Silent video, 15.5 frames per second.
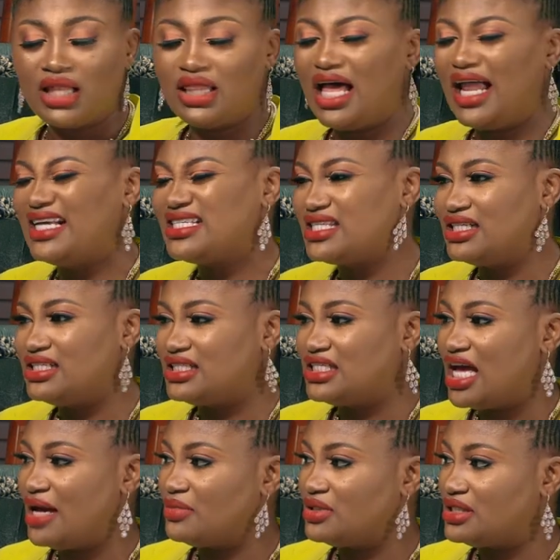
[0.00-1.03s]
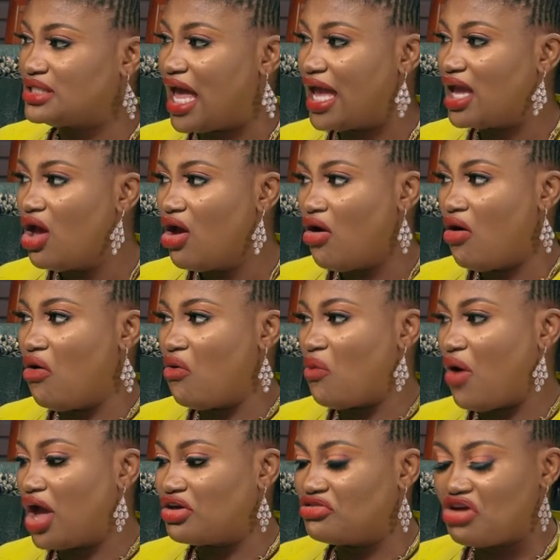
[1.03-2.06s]
that is not the time to say, oh,
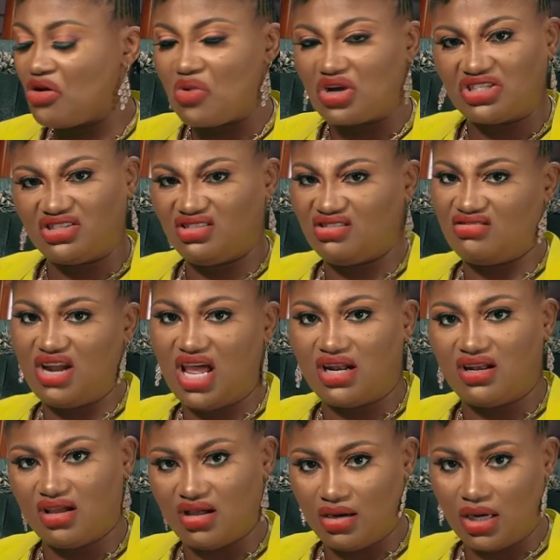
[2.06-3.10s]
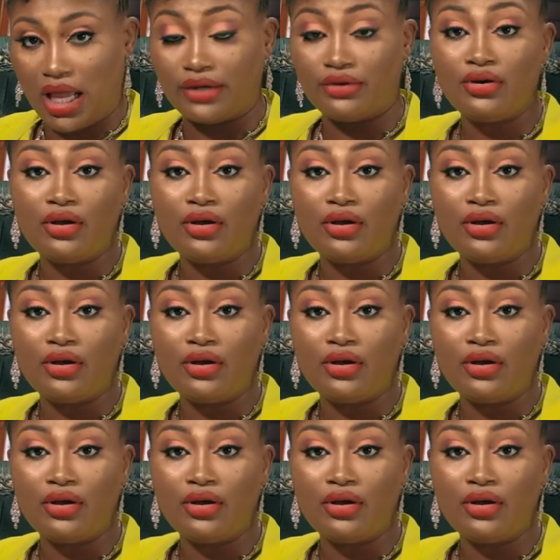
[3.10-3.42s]
well, you know what, you shouldn't have done that.